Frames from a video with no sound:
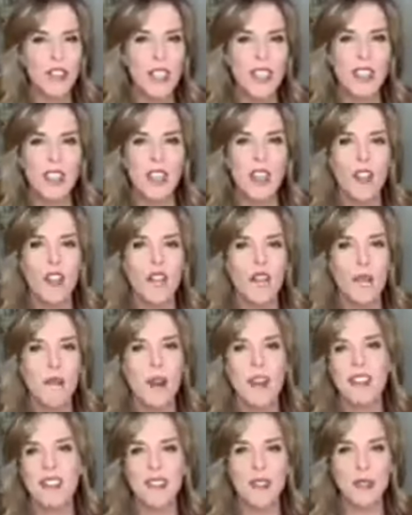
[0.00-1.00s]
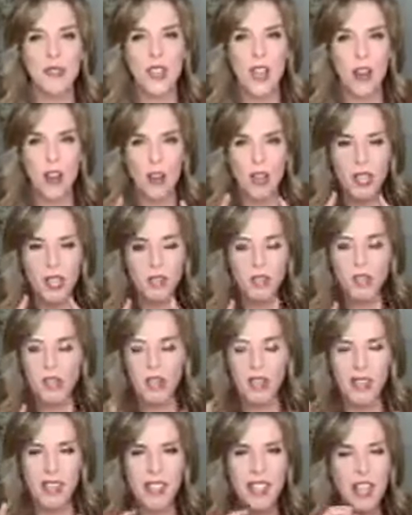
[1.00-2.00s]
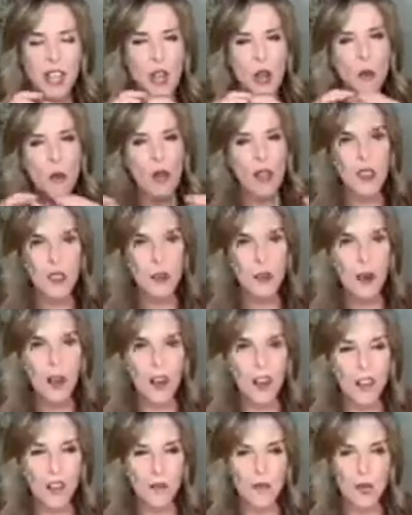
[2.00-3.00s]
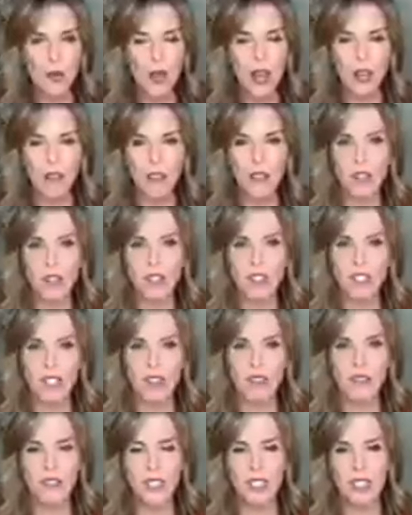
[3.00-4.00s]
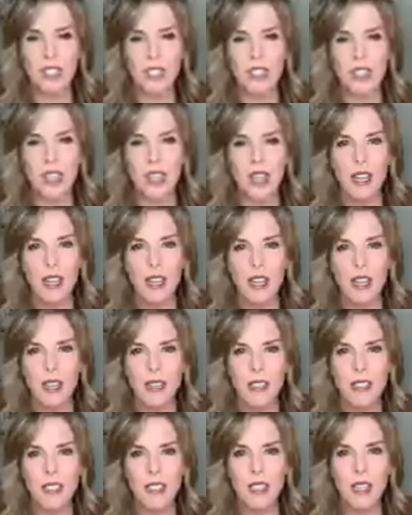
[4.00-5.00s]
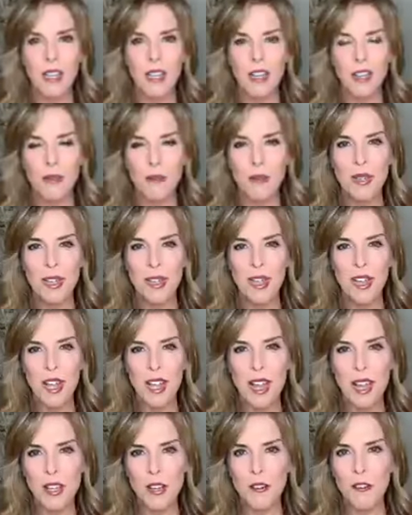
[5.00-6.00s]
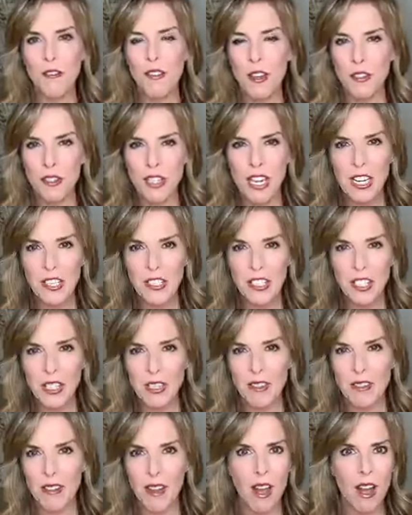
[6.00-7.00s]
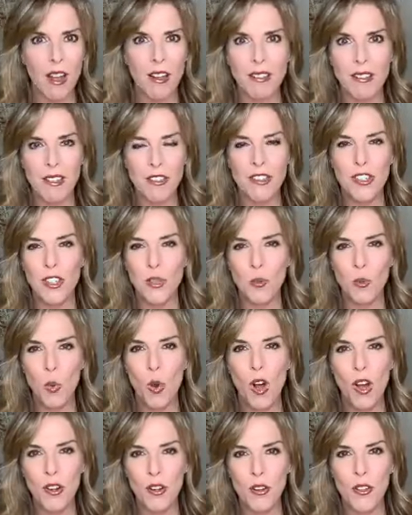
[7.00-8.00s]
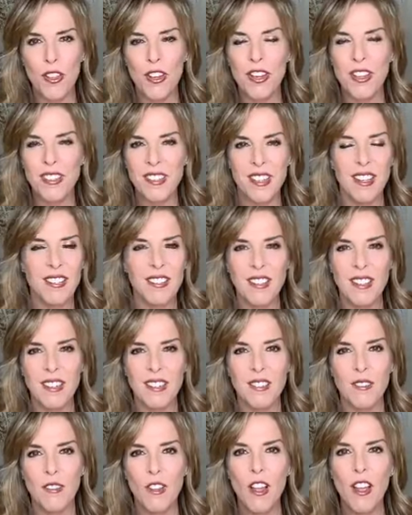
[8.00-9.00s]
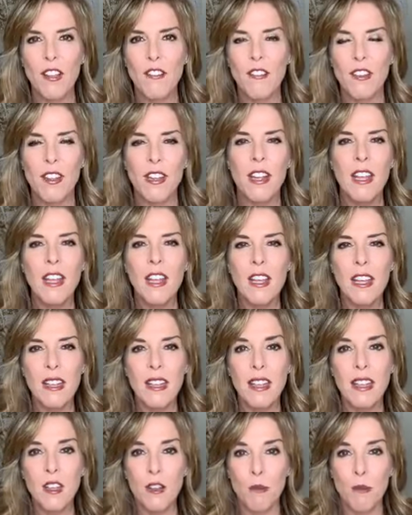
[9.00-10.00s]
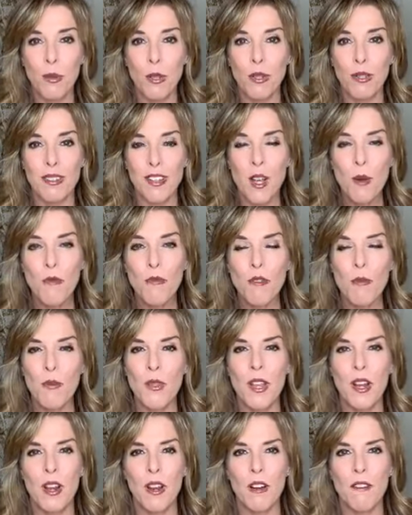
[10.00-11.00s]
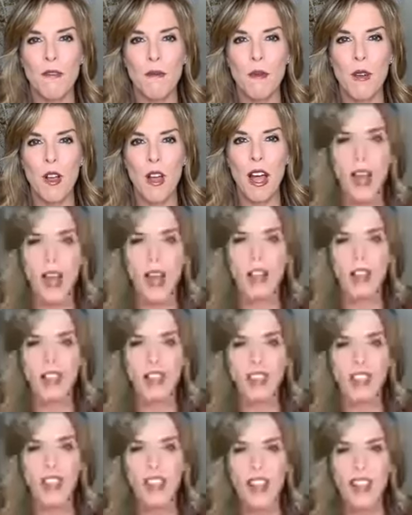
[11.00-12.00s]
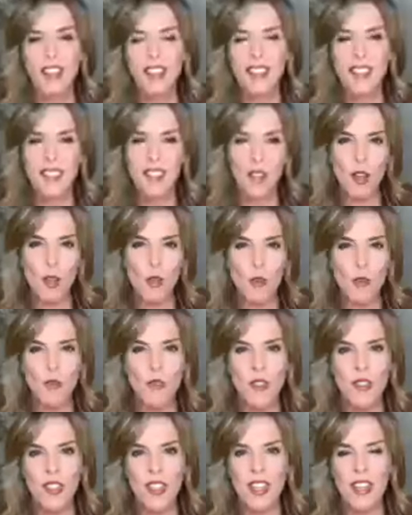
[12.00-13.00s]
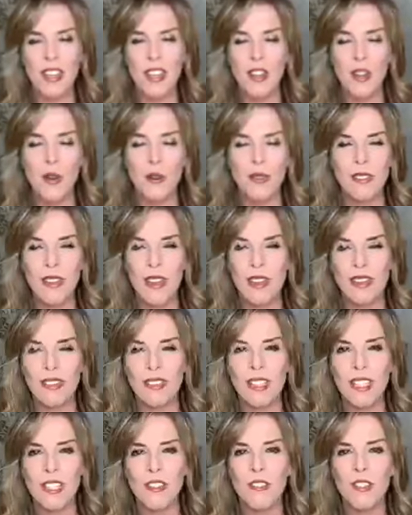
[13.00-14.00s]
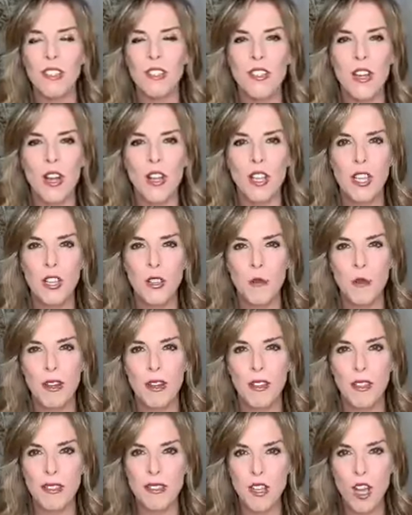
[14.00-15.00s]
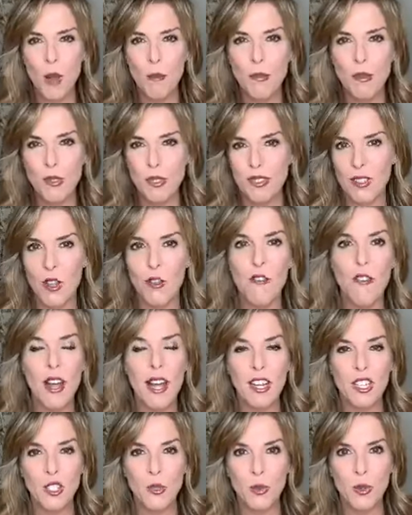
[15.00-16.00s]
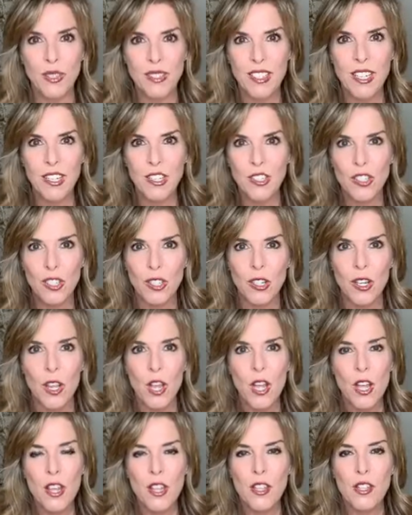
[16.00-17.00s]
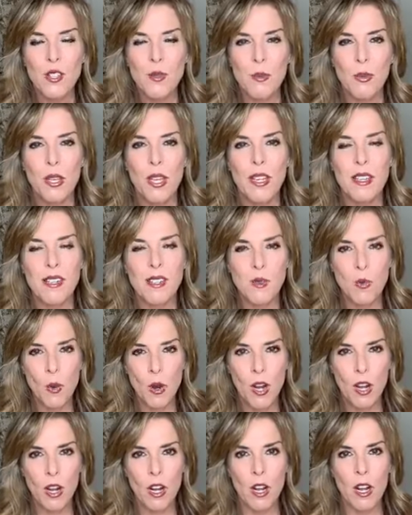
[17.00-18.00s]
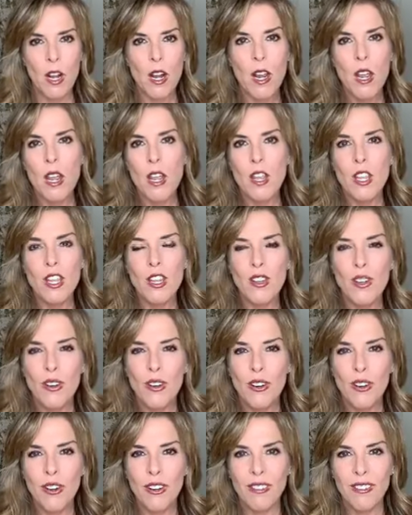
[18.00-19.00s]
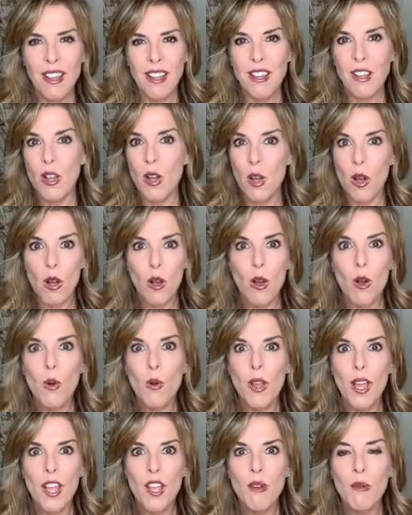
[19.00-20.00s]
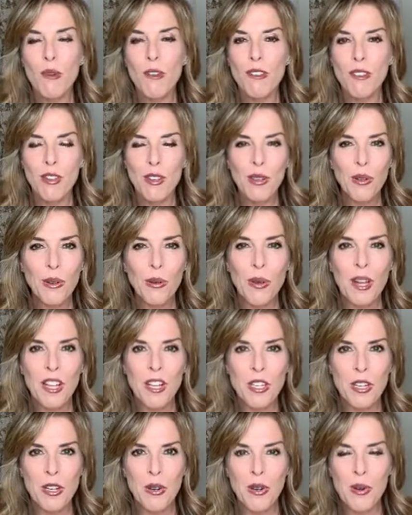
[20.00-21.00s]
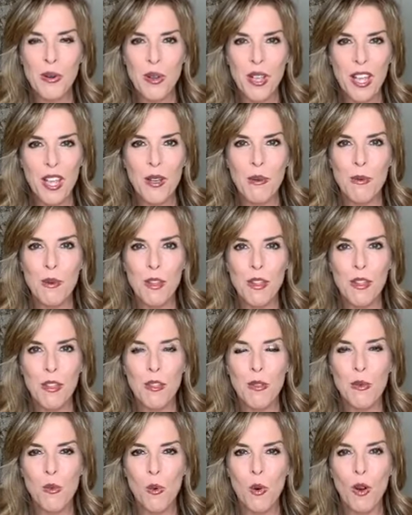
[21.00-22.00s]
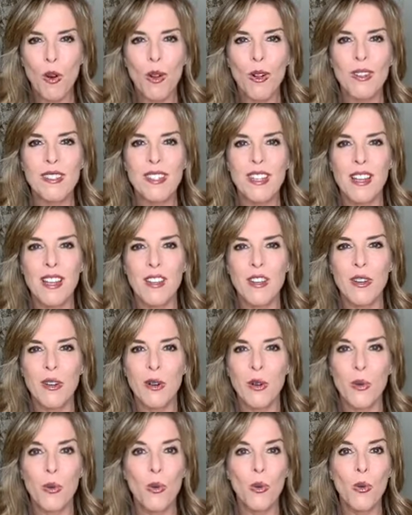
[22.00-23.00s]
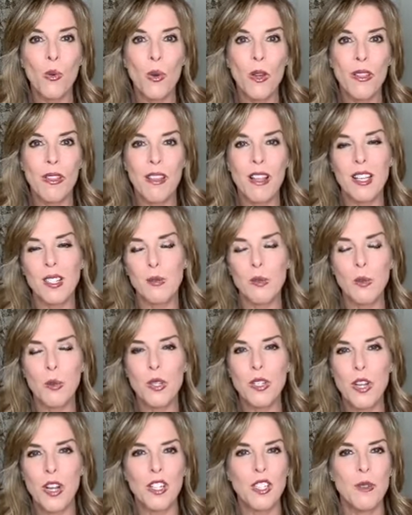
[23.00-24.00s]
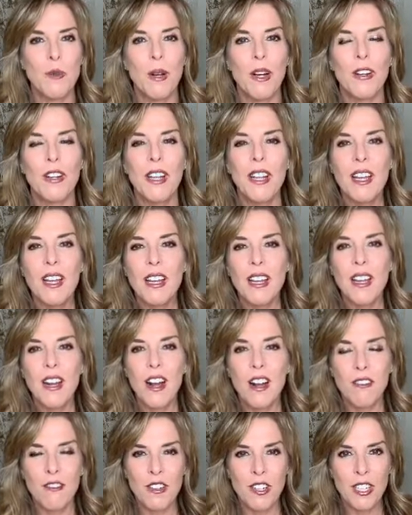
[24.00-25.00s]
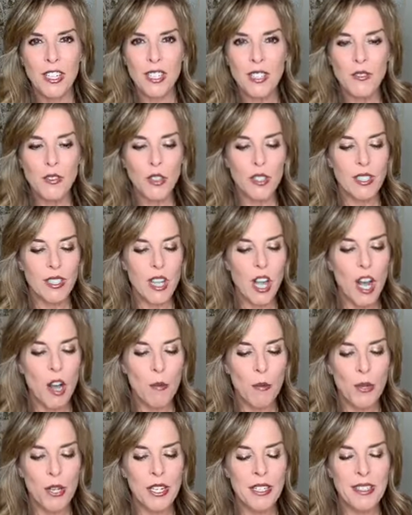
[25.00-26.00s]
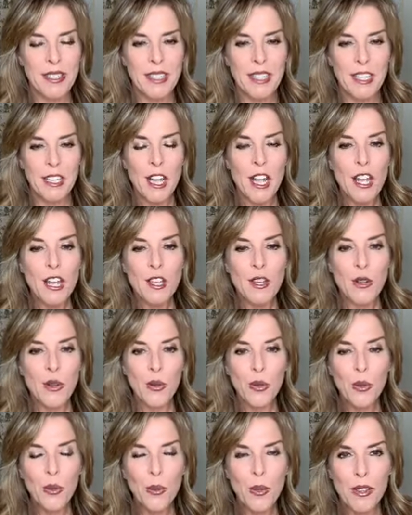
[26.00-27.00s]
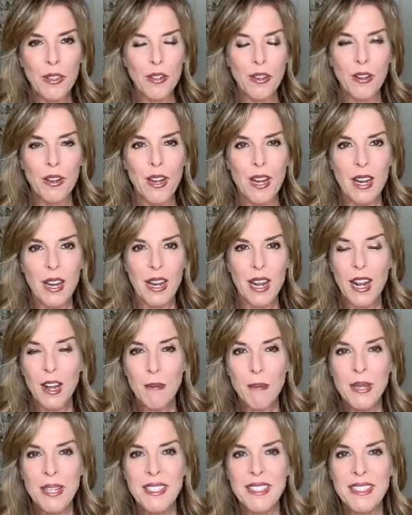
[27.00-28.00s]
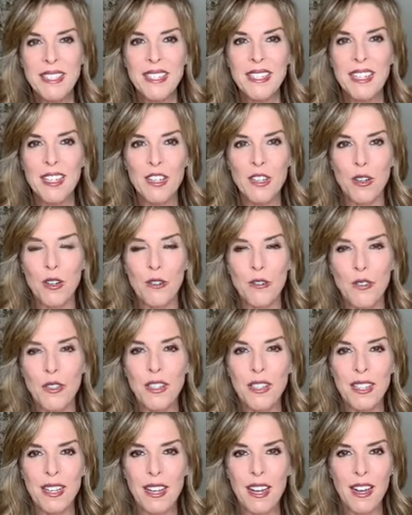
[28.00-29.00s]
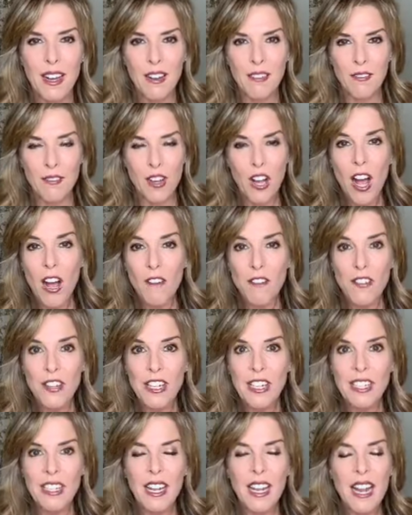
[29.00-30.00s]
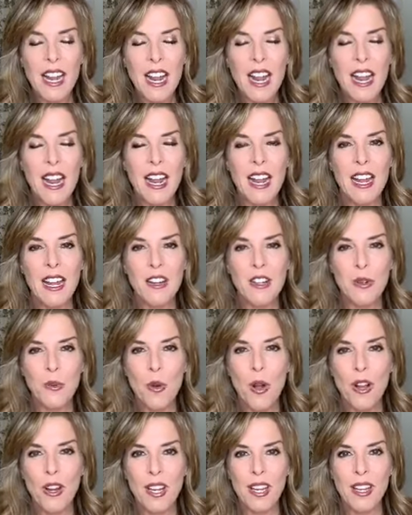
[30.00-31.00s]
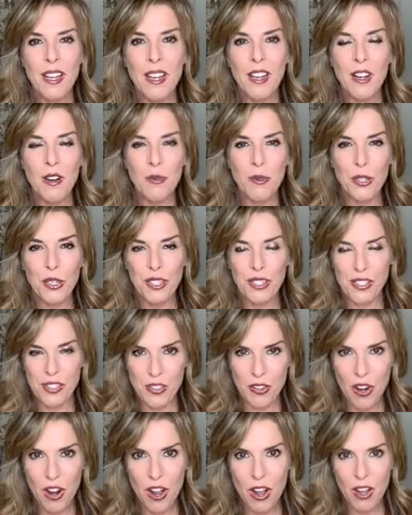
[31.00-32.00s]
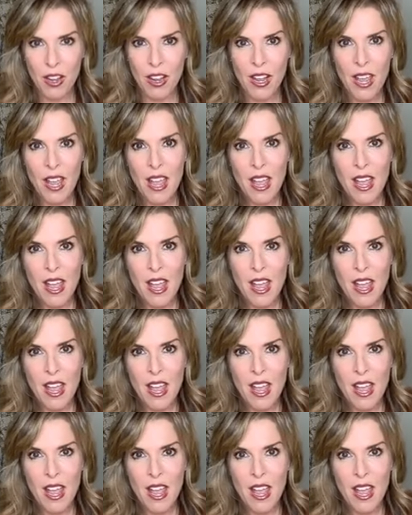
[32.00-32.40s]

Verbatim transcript: I think of Maslow's hierarchy of needs where at the bottom you have your safety and um, your foundation, oxygen, water, the necessities of life, and then it builds up from there having self and then it goes on to even talking about at the top self actualization this place where you're like okay with you and you're okay with the world and you're cool with last week we talked about confidence versus competency you're cool with your competency and you're feeling com- confident and you're walking really strong